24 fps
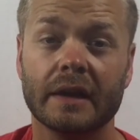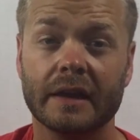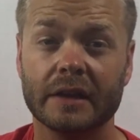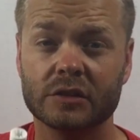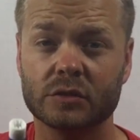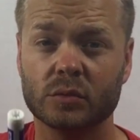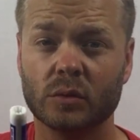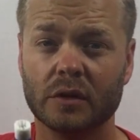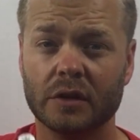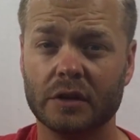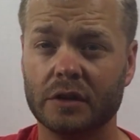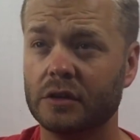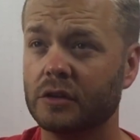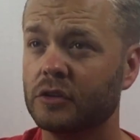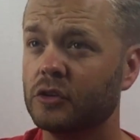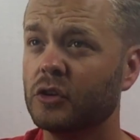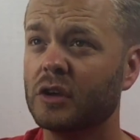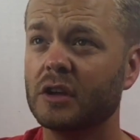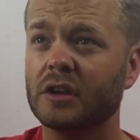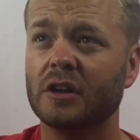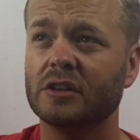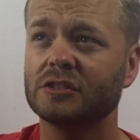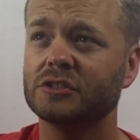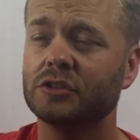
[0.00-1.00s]
guess what? You
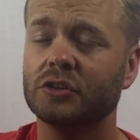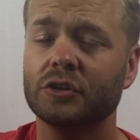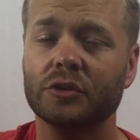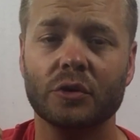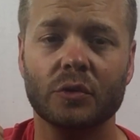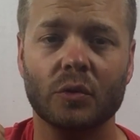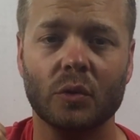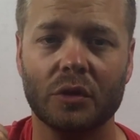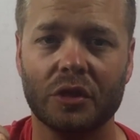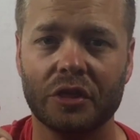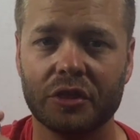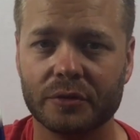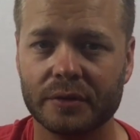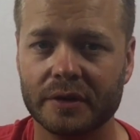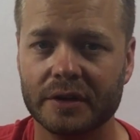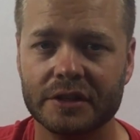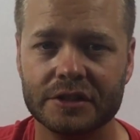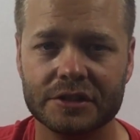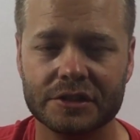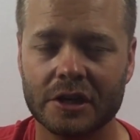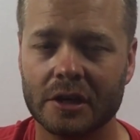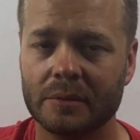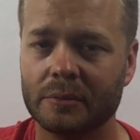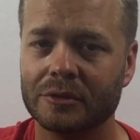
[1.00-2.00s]
can also do
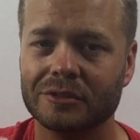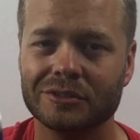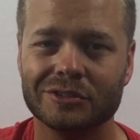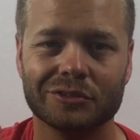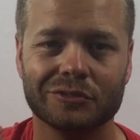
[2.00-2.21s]
3-digit numbers